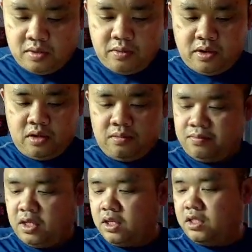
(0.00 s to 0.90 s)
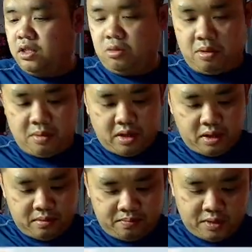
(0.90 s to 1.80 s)
There we go. It looks a little bit
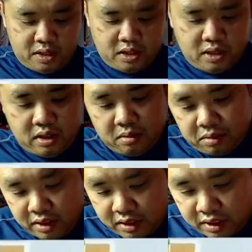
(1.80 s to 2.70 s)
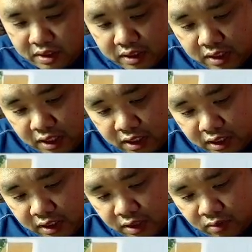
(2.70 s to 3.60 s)
better. Place this aside
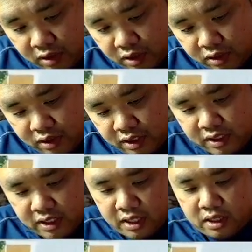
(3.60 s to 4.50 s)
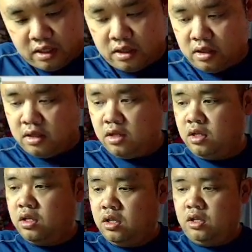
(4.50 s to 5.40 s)
because I don't want to lose this set.
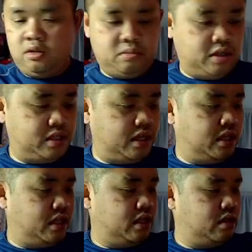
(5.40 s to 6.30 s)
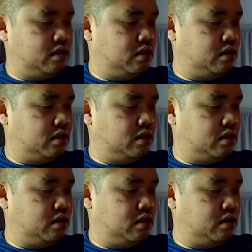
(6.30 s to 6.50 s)
Place that there.